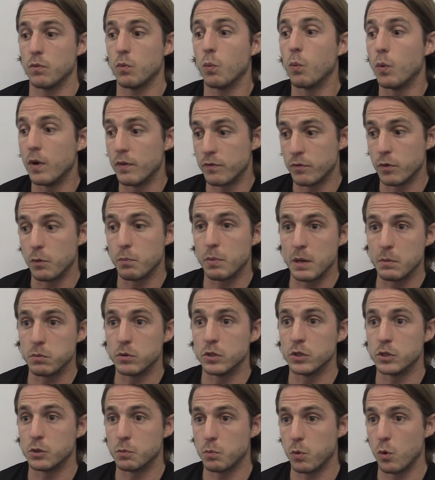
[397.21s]
with the people
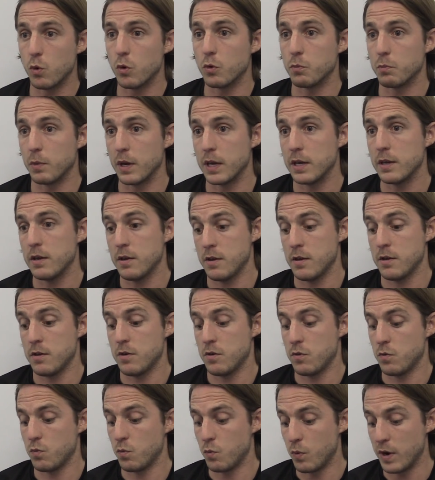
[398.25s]
that supported me,
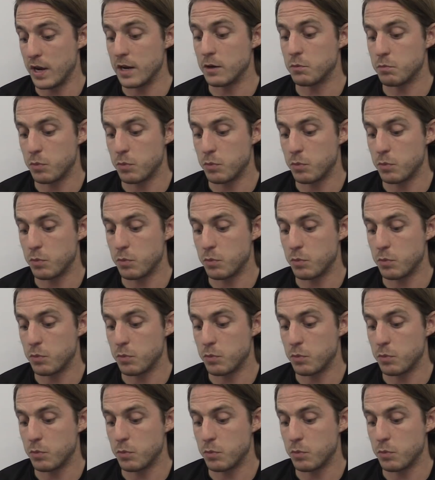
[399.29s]
we